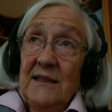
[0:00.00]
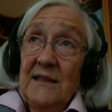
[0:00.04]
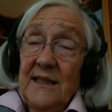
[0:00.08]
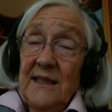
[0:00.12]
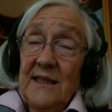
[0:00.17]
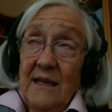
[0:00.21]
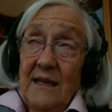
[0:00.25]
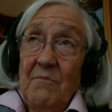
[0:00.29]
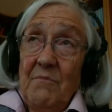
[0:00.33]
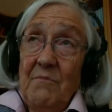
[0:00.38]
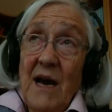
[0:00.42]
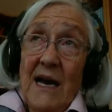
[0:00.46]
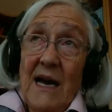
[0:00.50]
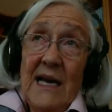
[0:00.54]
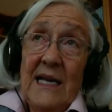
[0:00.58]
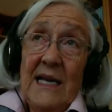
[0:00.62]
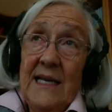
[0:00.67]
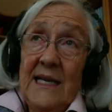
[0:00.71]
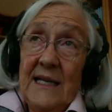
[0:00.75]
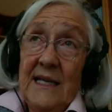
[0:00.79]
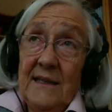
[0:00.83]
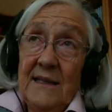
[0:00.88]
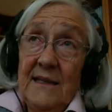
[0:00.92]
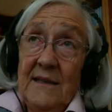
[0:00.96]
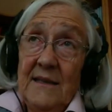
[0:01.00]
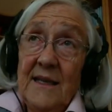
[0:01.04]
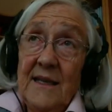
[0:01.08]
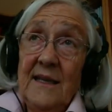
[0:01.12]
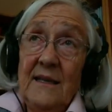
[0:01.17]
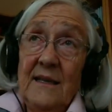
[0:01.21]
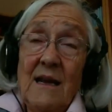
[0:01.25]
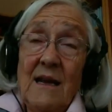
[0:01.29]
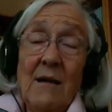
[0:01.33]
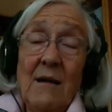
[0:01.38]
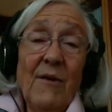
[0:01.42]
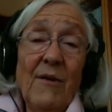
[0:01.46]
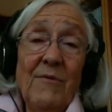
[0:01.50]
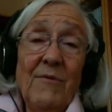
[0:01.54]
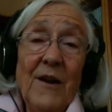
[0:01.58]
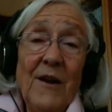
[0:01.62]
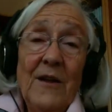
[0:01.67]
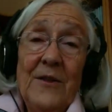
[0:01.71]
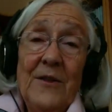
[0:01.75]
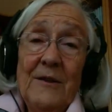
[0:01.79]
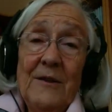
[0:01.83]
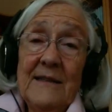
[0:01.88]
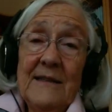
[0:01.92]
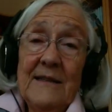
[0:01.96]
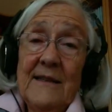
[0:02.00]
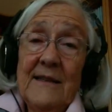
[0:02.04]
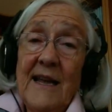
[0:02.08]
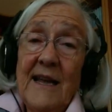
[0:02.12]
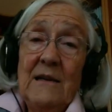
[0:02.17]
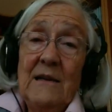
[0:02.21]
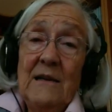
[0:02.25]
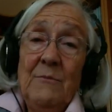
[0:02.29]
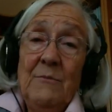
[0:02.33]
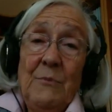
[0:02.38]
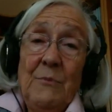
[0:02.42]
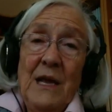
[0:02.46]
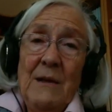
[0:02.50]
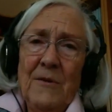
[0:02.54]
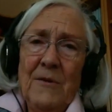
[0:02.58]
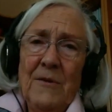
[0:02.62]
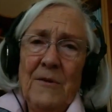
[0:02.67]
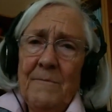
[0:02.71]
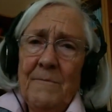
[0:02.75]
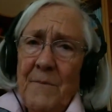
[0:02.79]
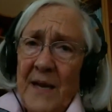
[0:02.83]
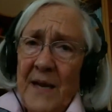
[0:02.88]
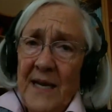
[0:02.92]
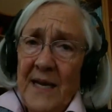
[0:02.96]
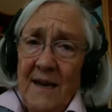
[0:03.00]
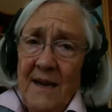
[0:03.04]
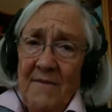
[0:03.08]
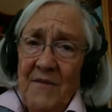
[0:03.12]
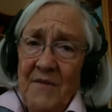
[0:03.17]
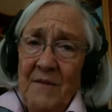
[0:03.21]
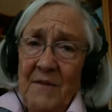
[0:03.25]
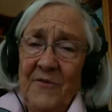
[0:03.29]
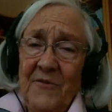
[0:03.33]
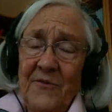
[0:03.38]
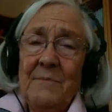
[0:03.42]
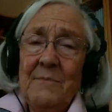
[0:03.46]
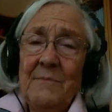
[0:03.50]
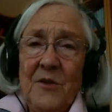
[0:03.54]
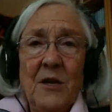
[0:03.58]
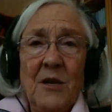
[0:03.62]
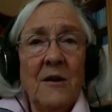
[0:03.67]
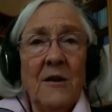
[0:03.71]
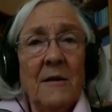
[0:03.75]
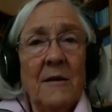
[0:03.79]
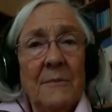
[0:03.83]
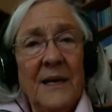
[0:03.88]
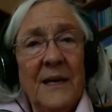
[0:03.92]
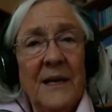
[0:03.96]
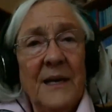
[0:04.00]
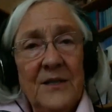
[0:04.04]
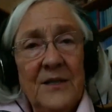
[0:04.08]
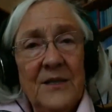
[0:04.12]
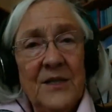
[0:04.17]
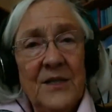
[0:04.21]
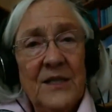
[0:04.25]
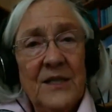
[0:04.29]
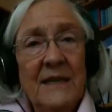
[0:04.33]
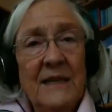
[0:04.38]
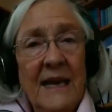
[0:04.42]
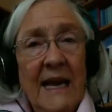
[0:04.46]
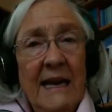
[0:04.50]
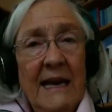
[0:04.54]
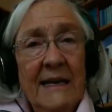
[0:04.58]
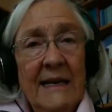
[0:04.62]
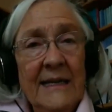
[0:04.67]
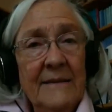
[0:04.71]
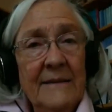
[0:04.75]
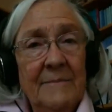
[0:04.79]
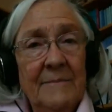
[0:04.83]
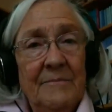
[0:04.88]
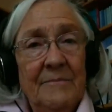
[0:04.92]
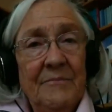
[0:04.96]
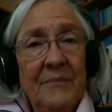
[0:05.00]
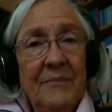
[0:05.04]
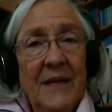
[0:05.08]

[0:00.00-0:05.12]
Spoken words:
Some mine and a number of other enlightened people, many of them from Europe, I should add.